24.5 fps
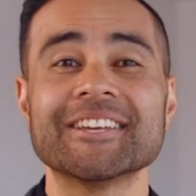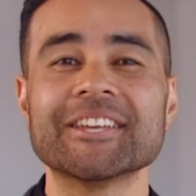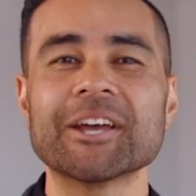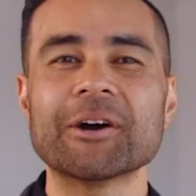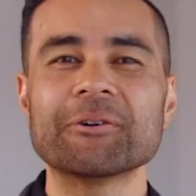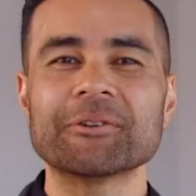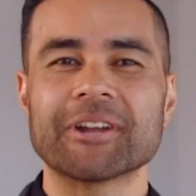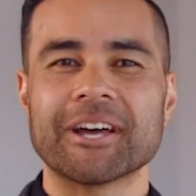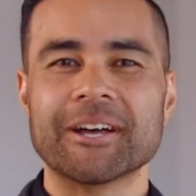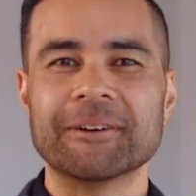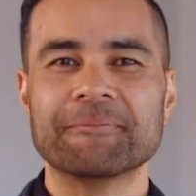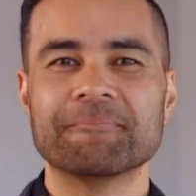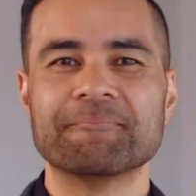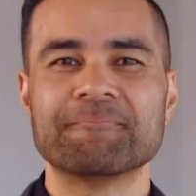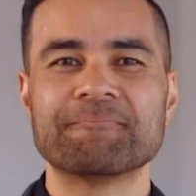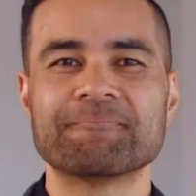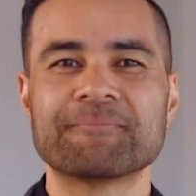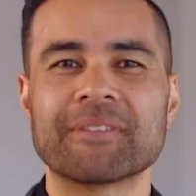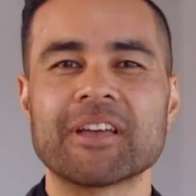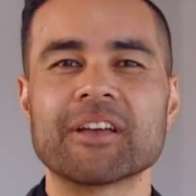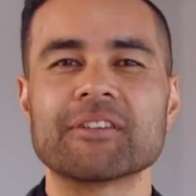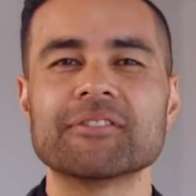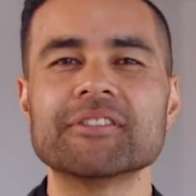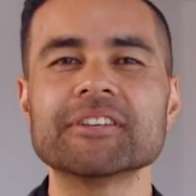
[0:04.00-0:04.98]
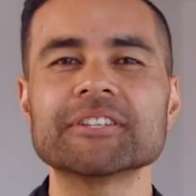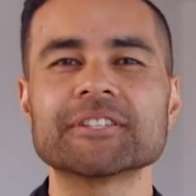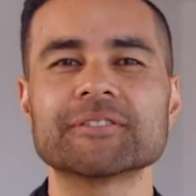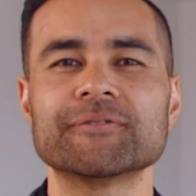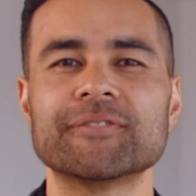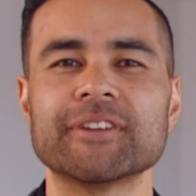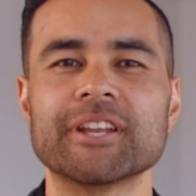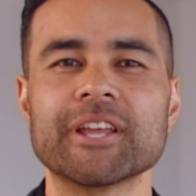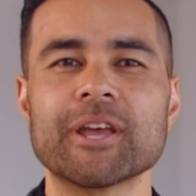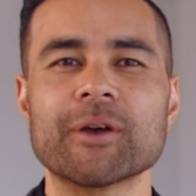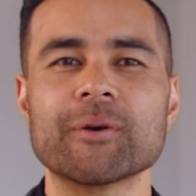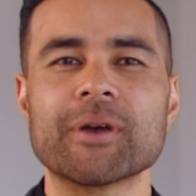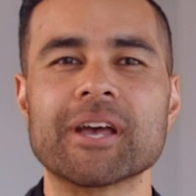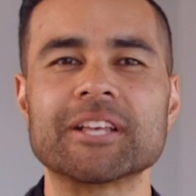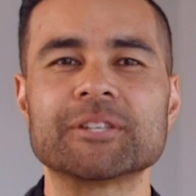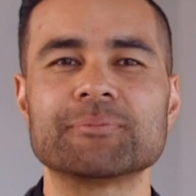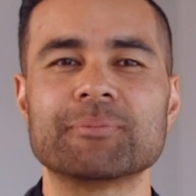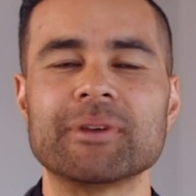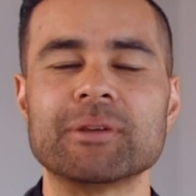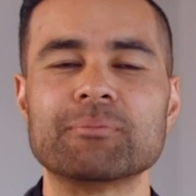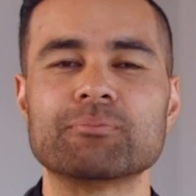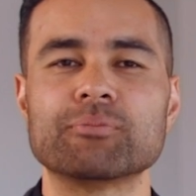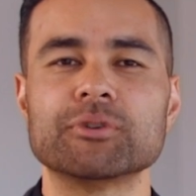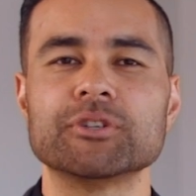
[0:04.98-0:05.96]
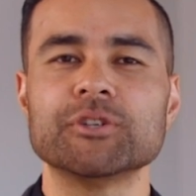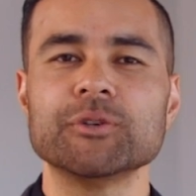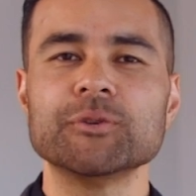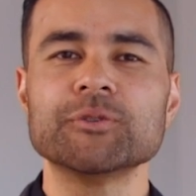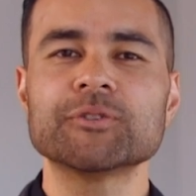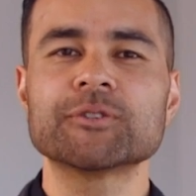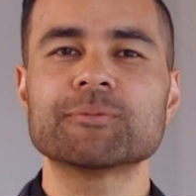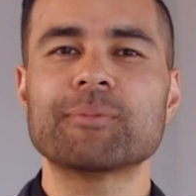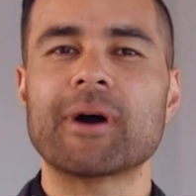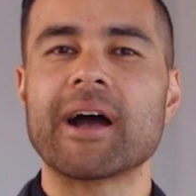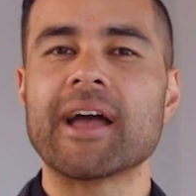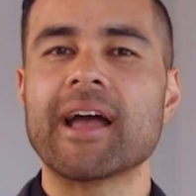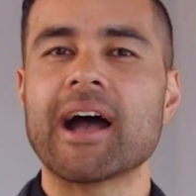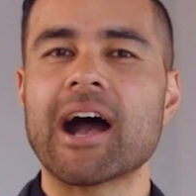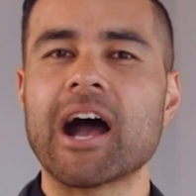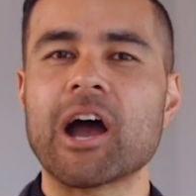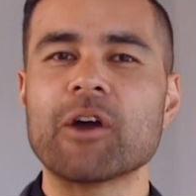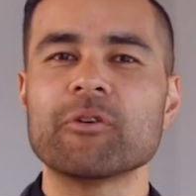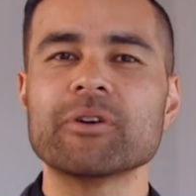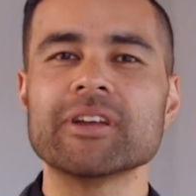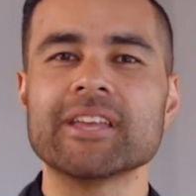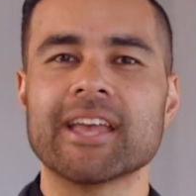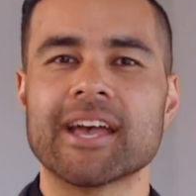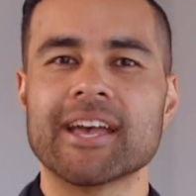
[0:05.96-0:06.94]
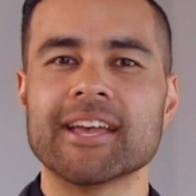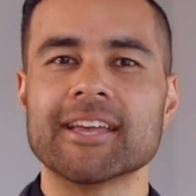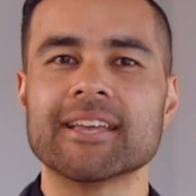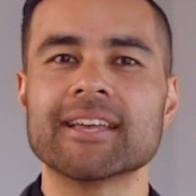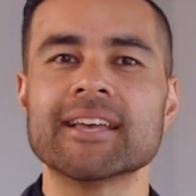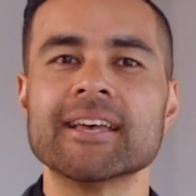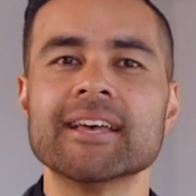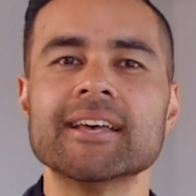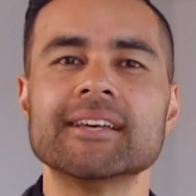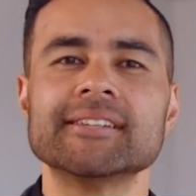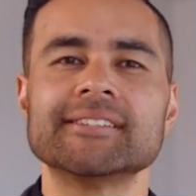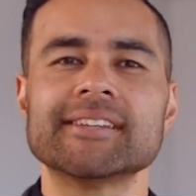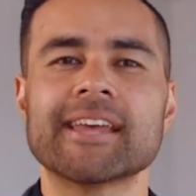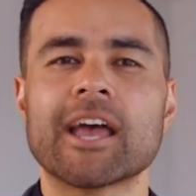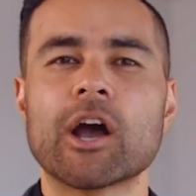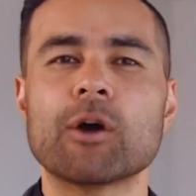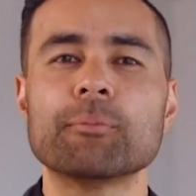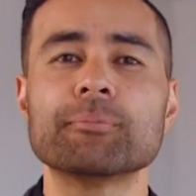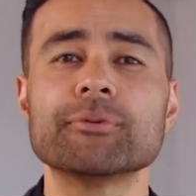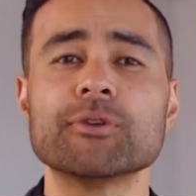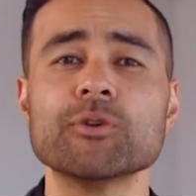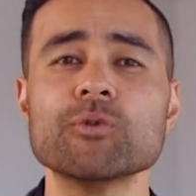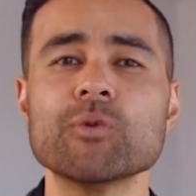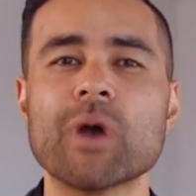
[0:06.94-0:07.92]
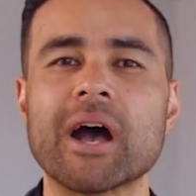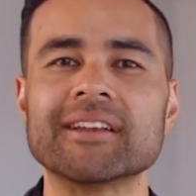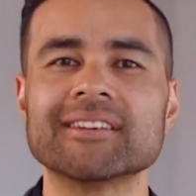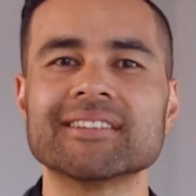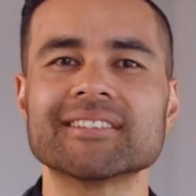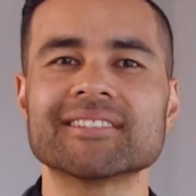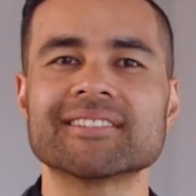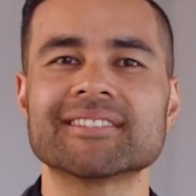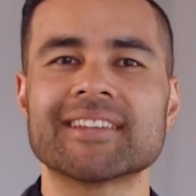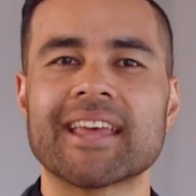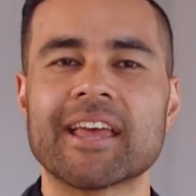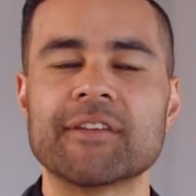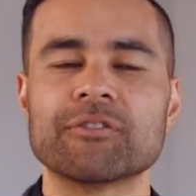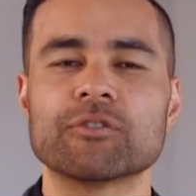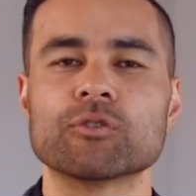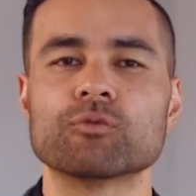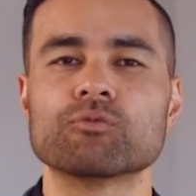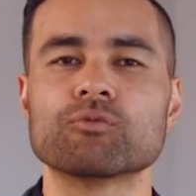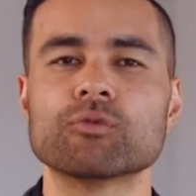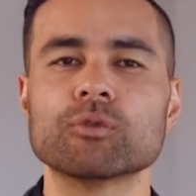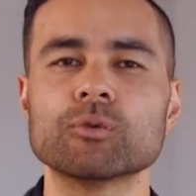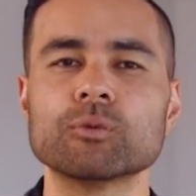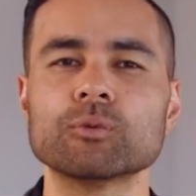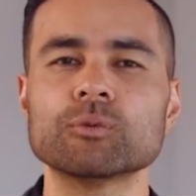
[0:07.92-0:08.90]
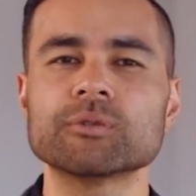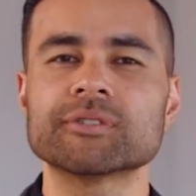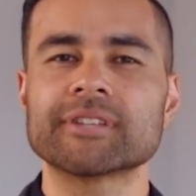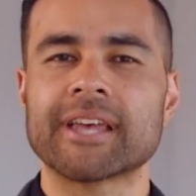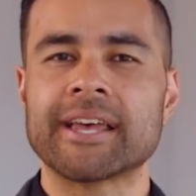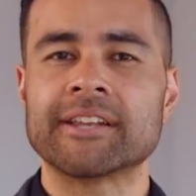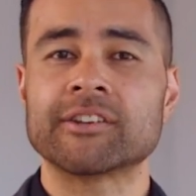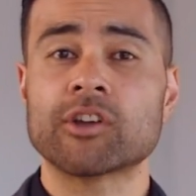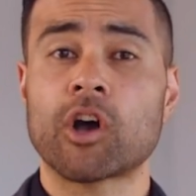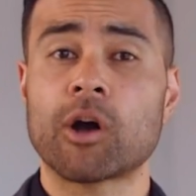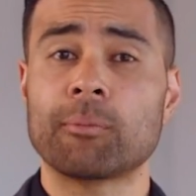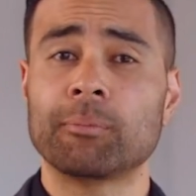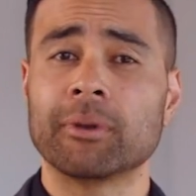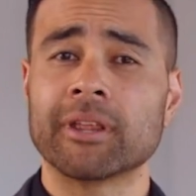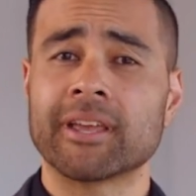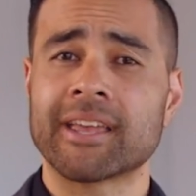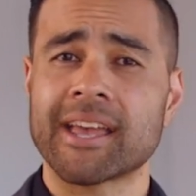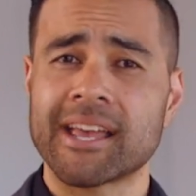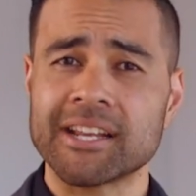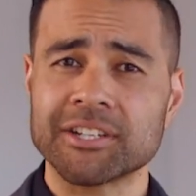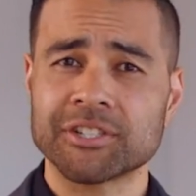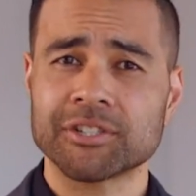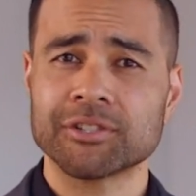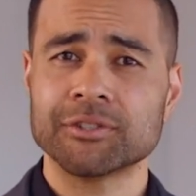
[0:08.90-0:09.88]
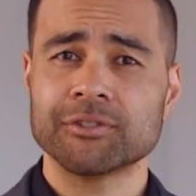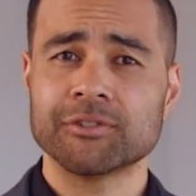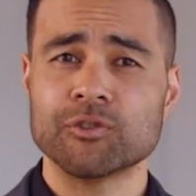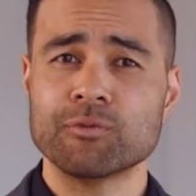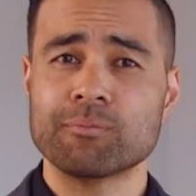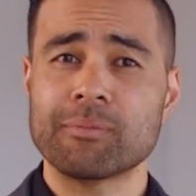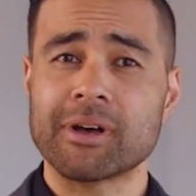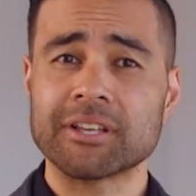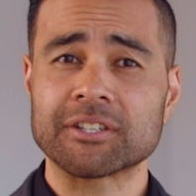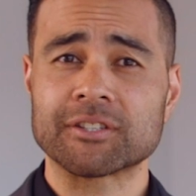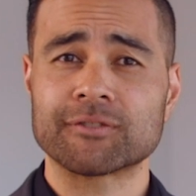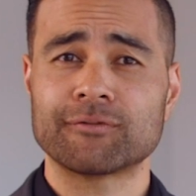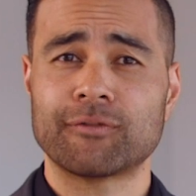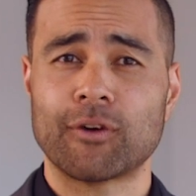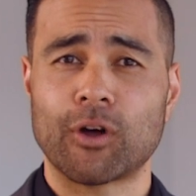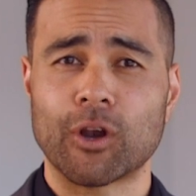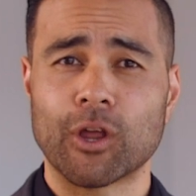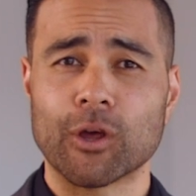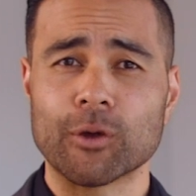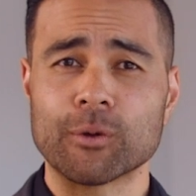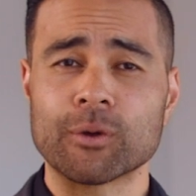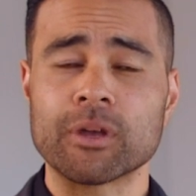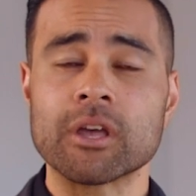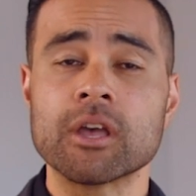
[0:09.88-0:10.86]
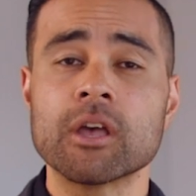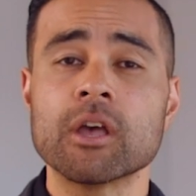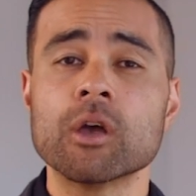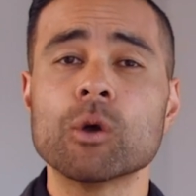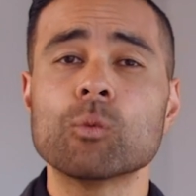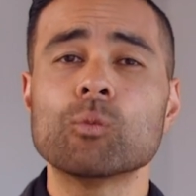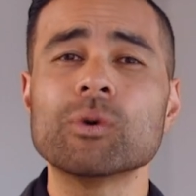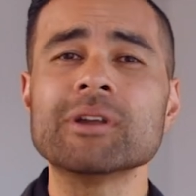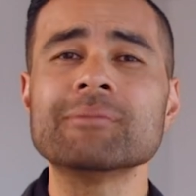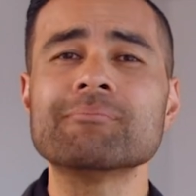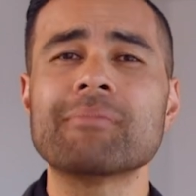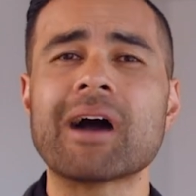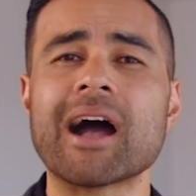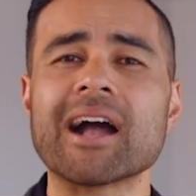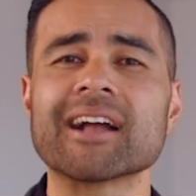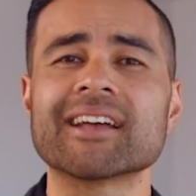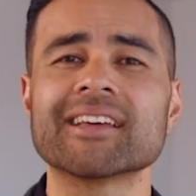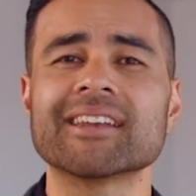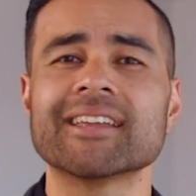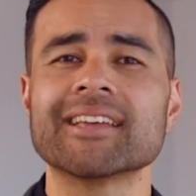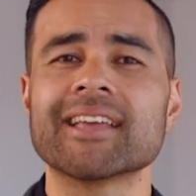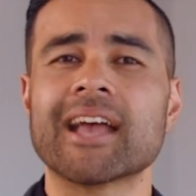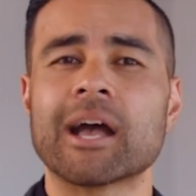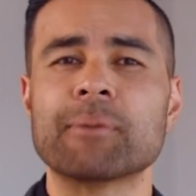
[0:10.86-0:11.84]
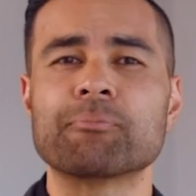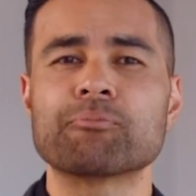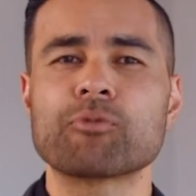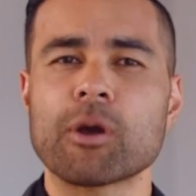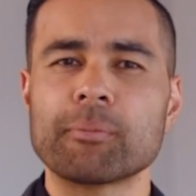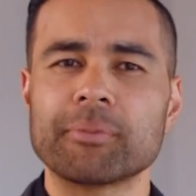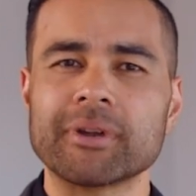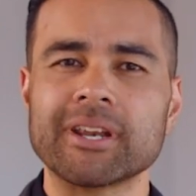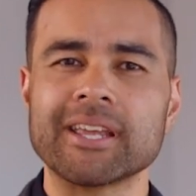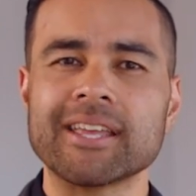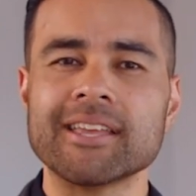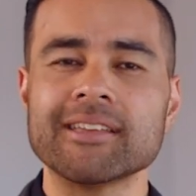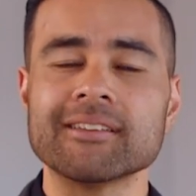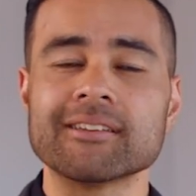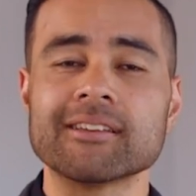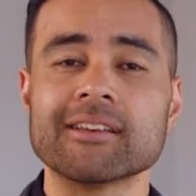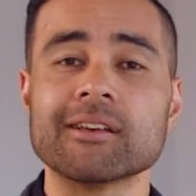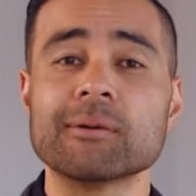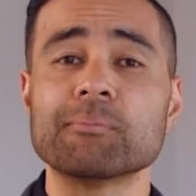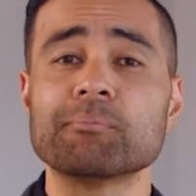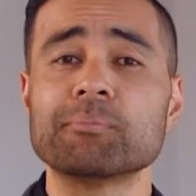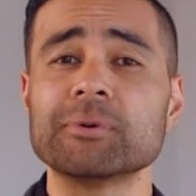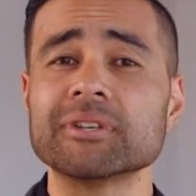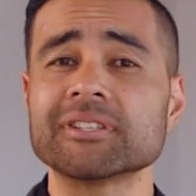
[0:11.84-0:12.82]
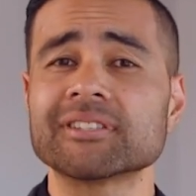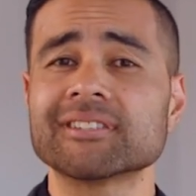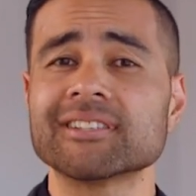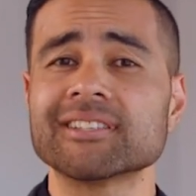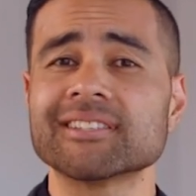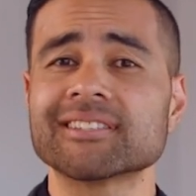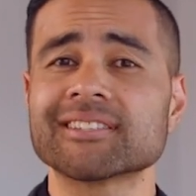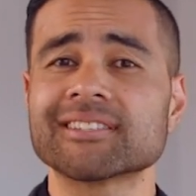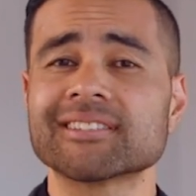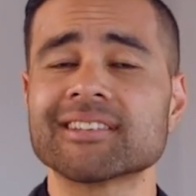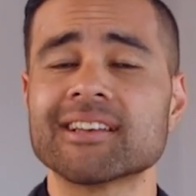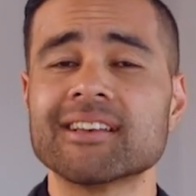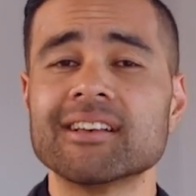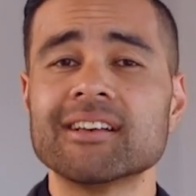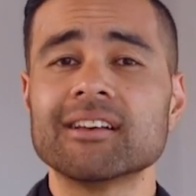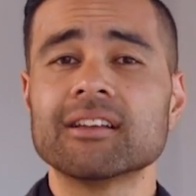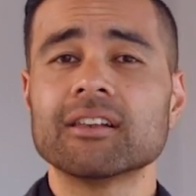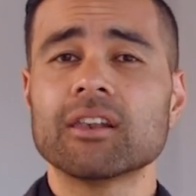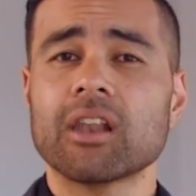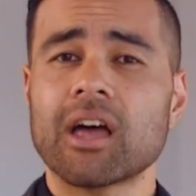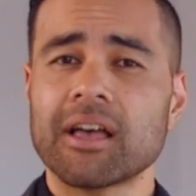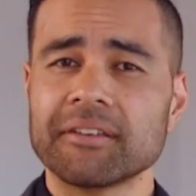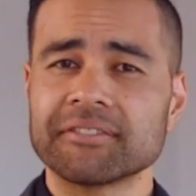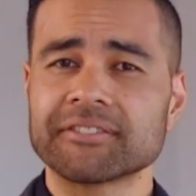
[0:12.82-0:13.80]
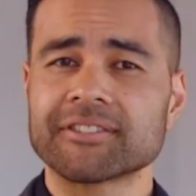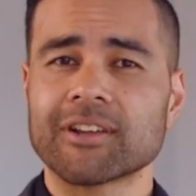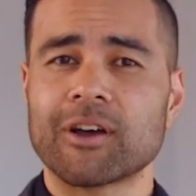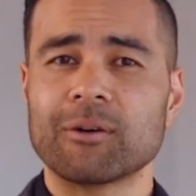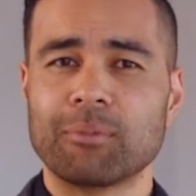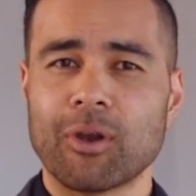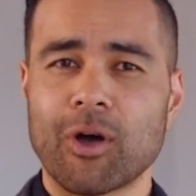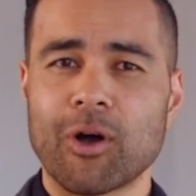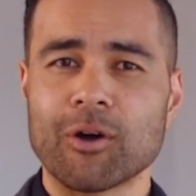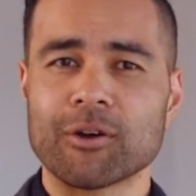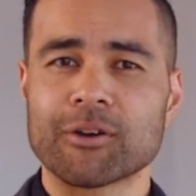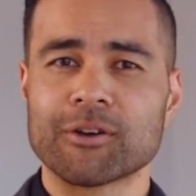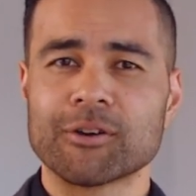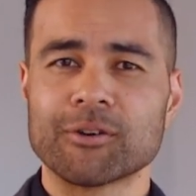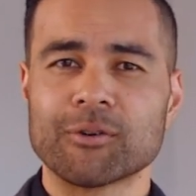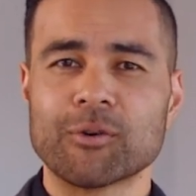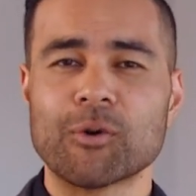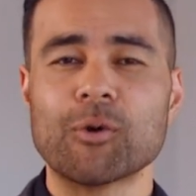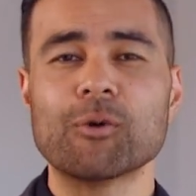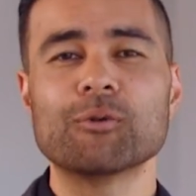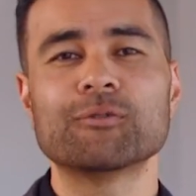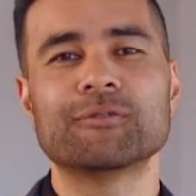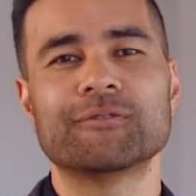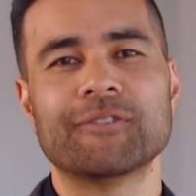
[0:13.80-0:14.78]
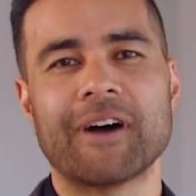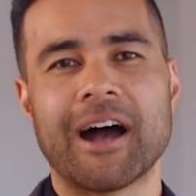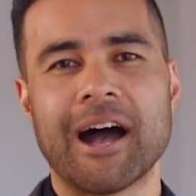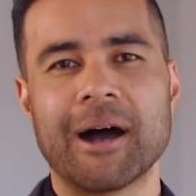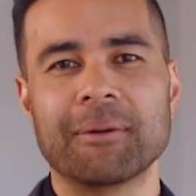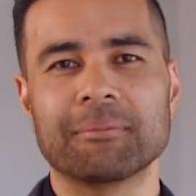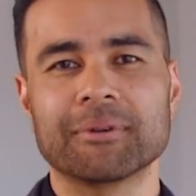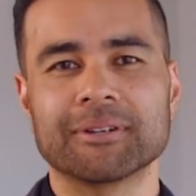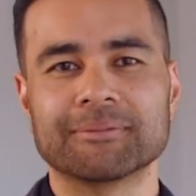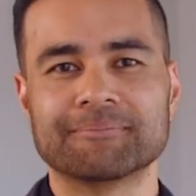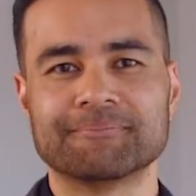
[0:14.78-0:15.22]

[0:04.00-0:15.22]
Kia ora. This video has been produced by REA to help you understand the rules and obligations you must follow when marketing a property, business, lifestyle block, or farm.